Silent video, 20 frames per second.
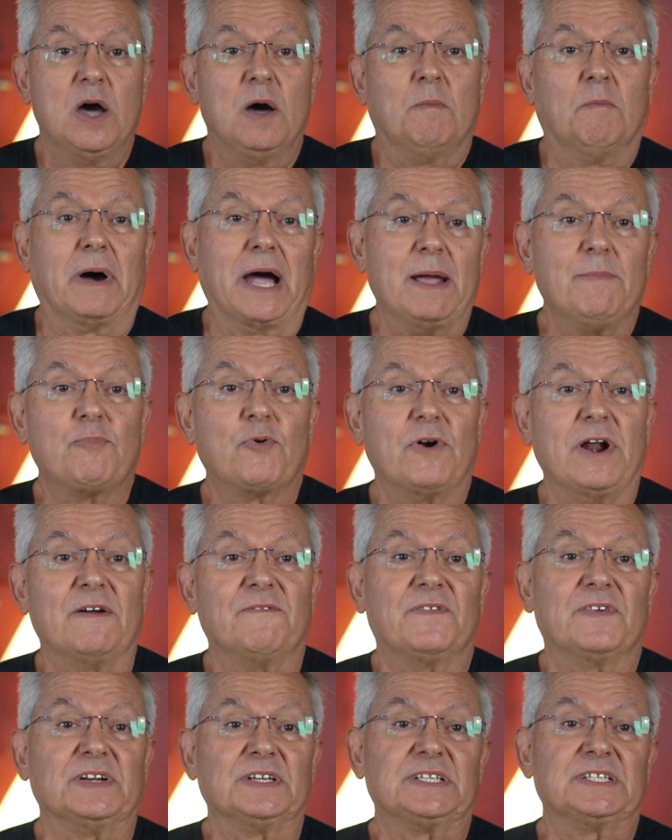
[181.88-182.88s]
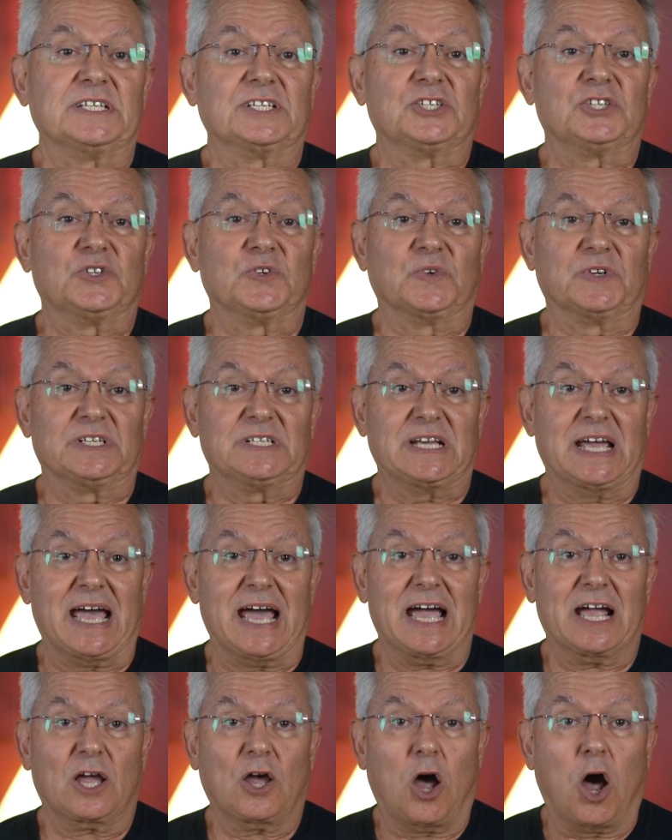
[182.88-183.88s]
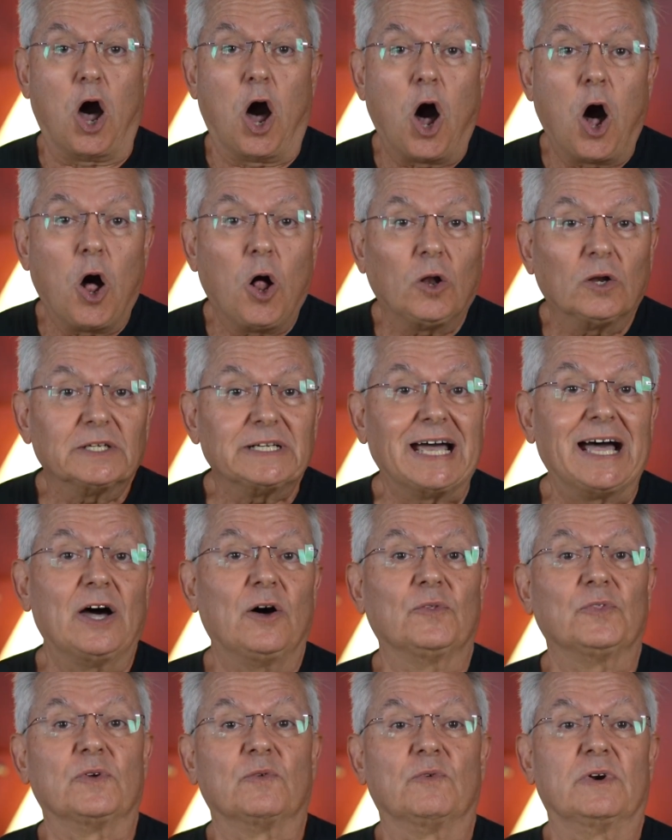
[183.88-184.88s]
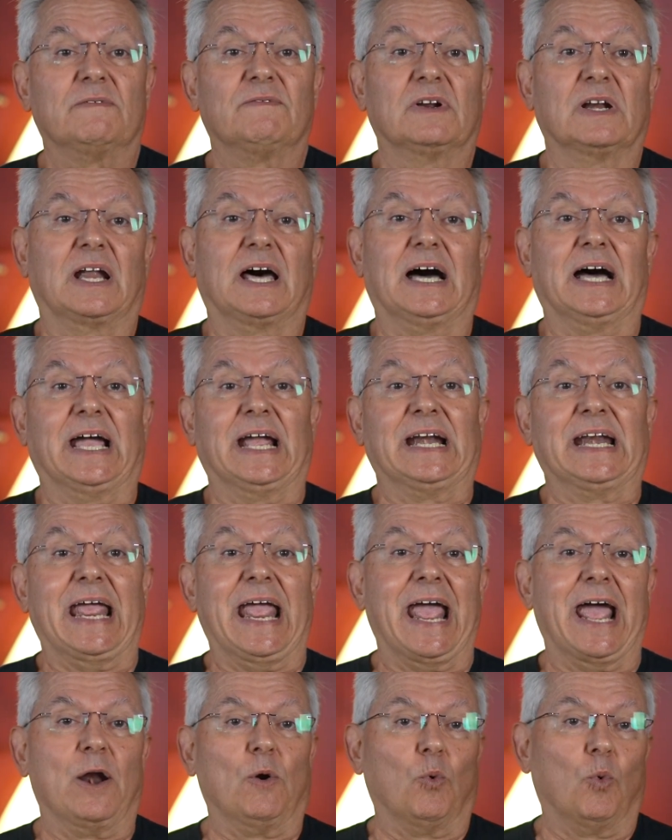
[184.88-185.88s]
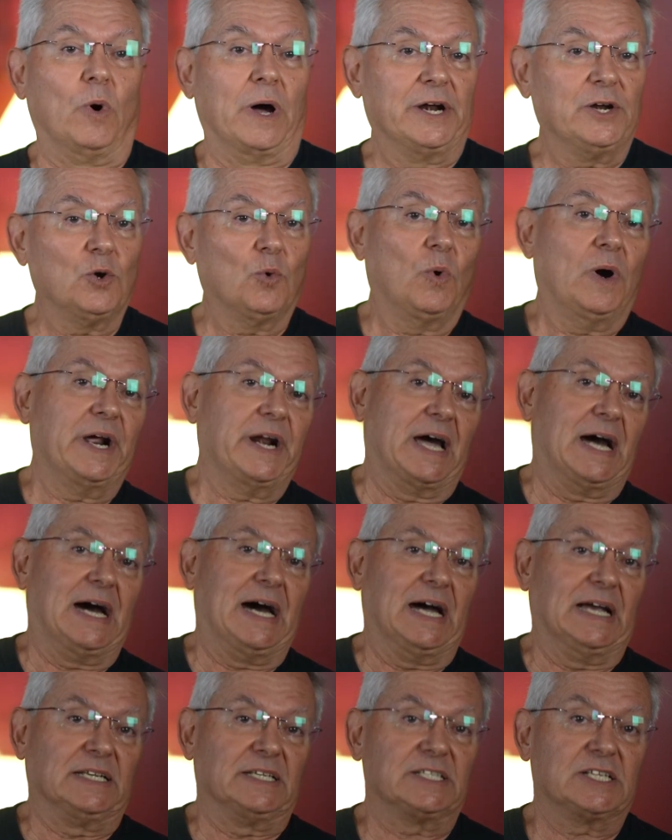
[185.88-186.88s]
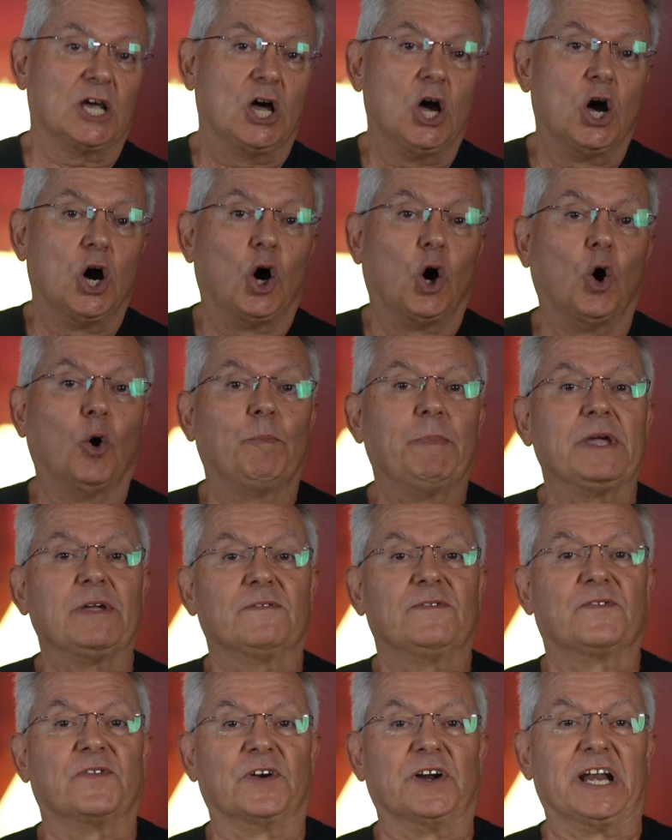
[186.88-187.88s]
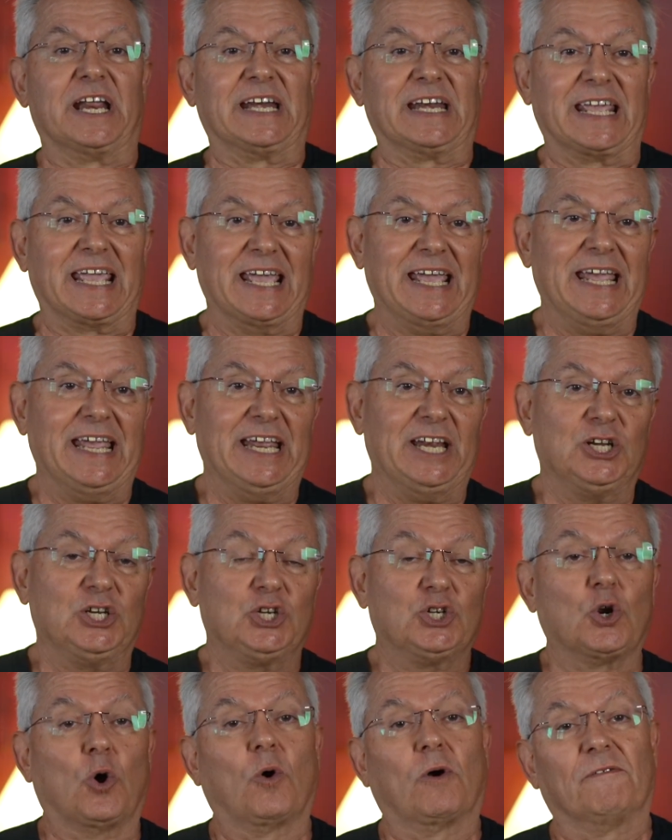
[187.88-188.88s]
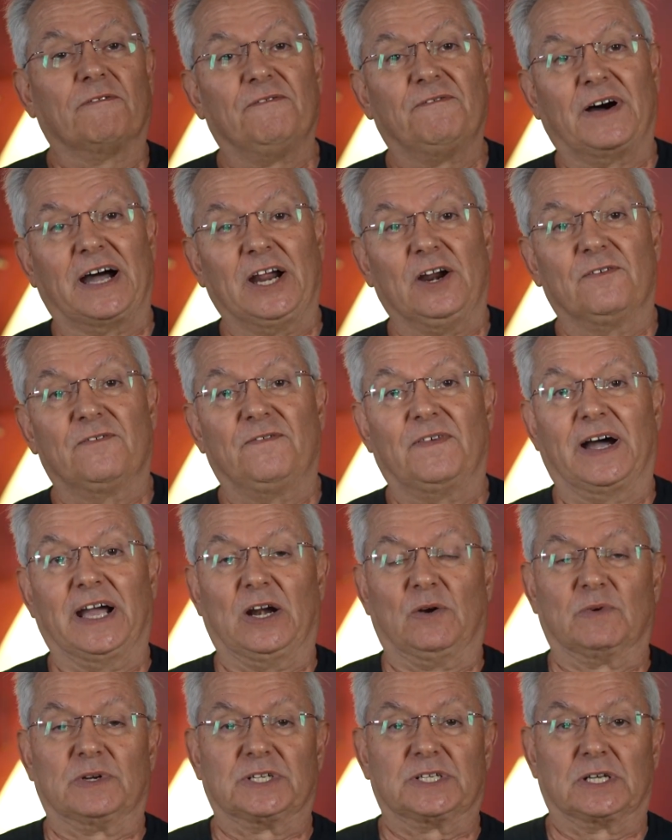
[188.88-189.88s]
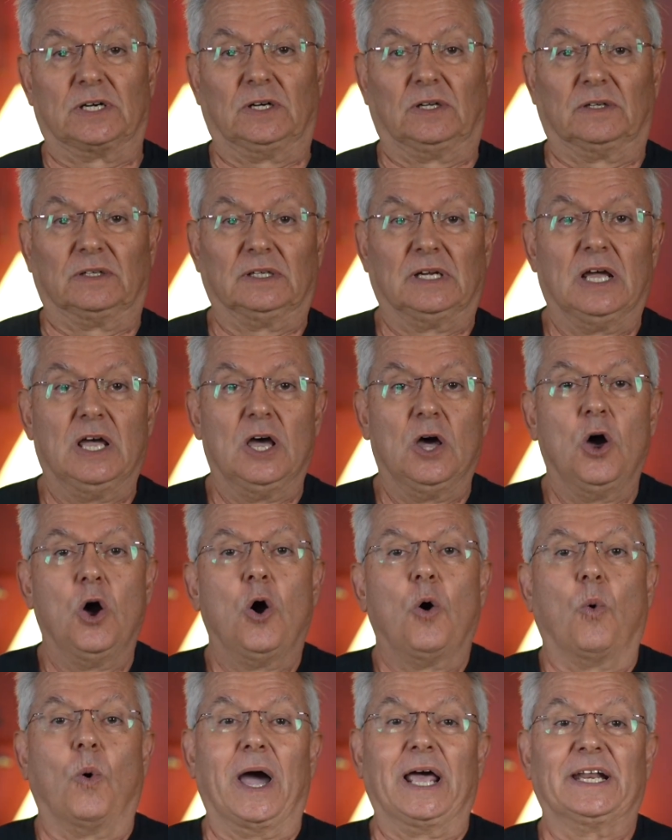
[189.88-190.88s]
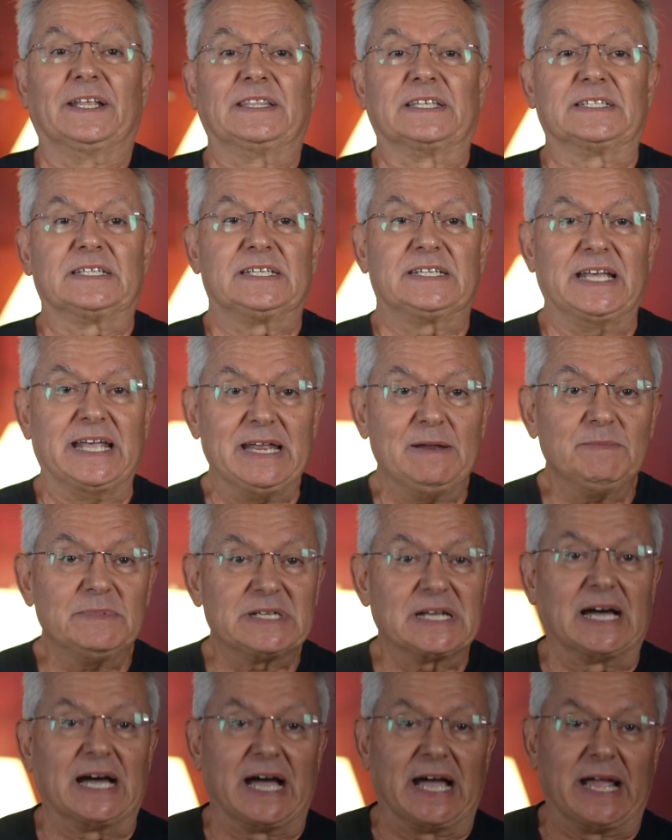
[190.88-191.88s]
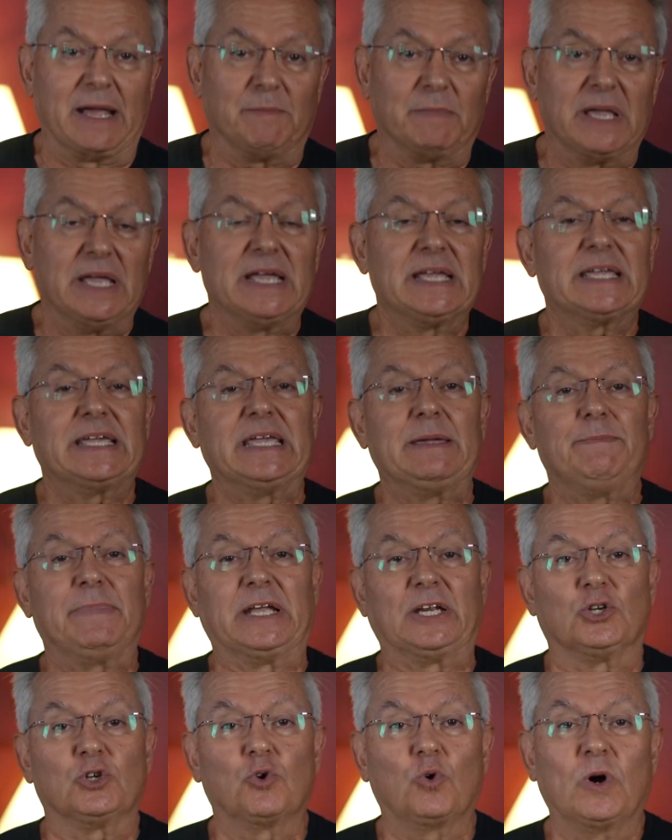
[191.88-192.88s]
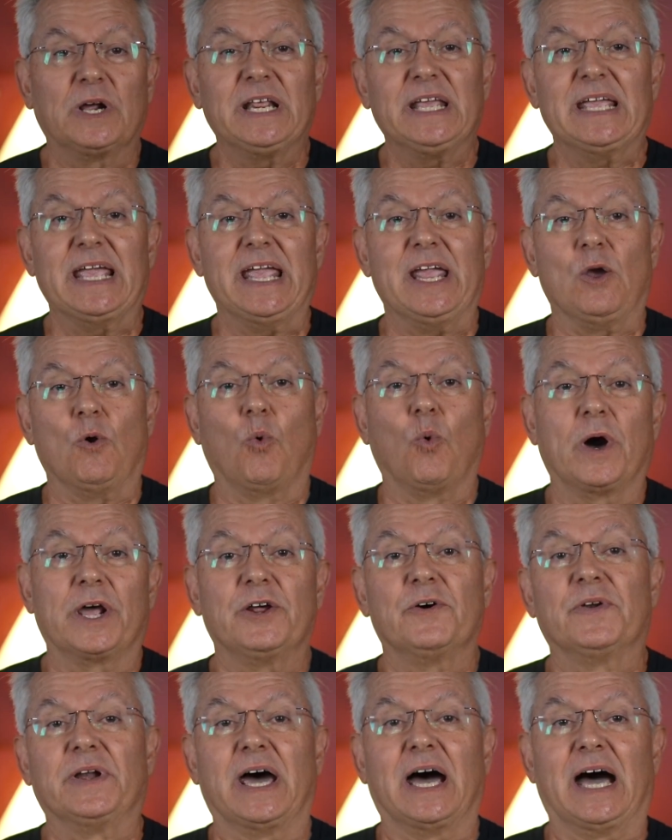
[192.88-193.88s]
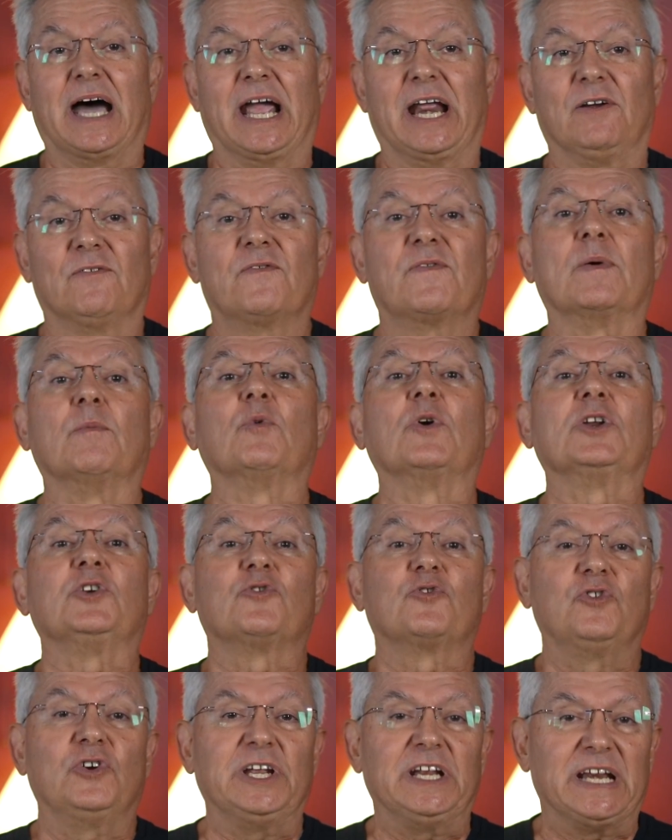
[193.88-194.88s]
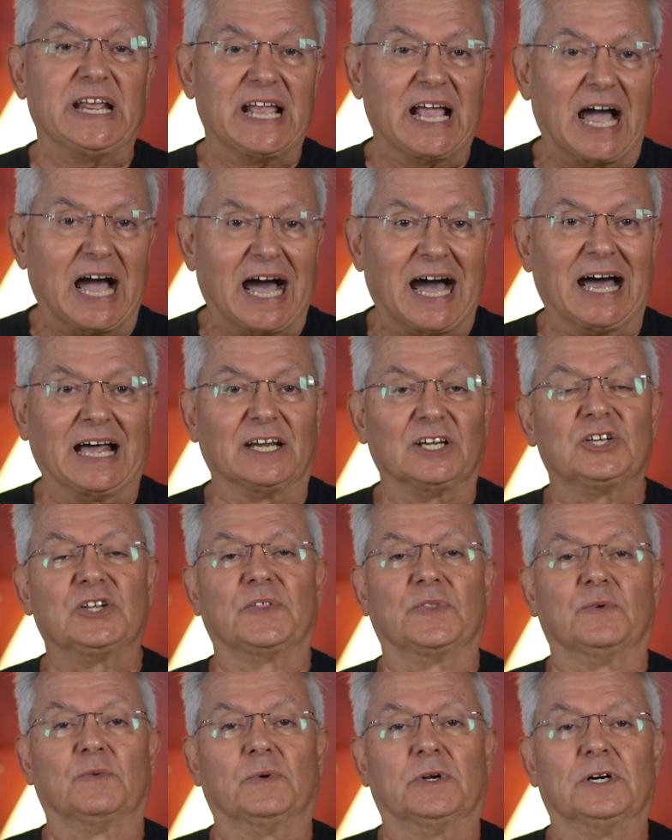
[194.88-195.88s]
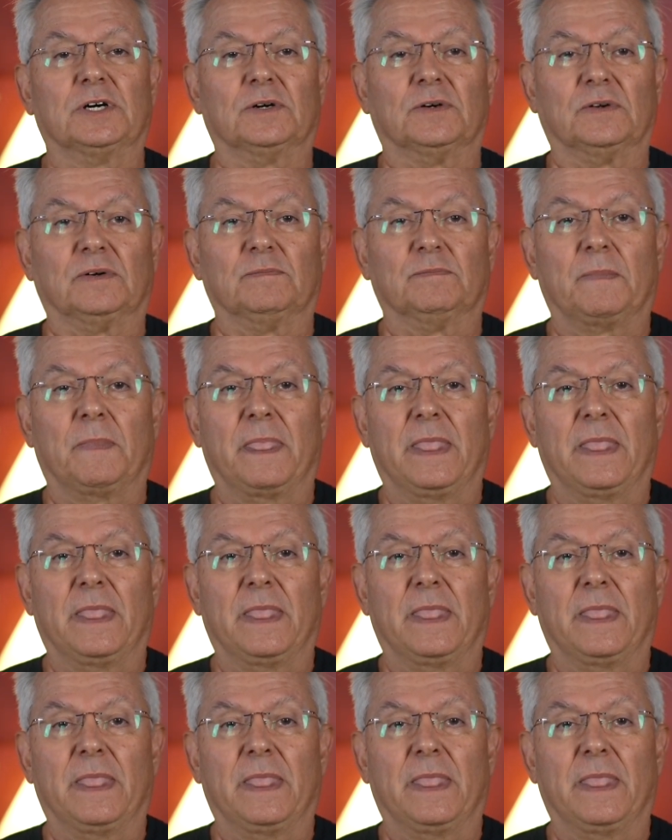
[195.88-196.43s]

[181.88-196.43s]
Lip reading: My preference is to attack all down the river line at 1-to-1 odds, hoping for an engaged or firefight result, while at the same time keeping 28-109 from retreating onto the road.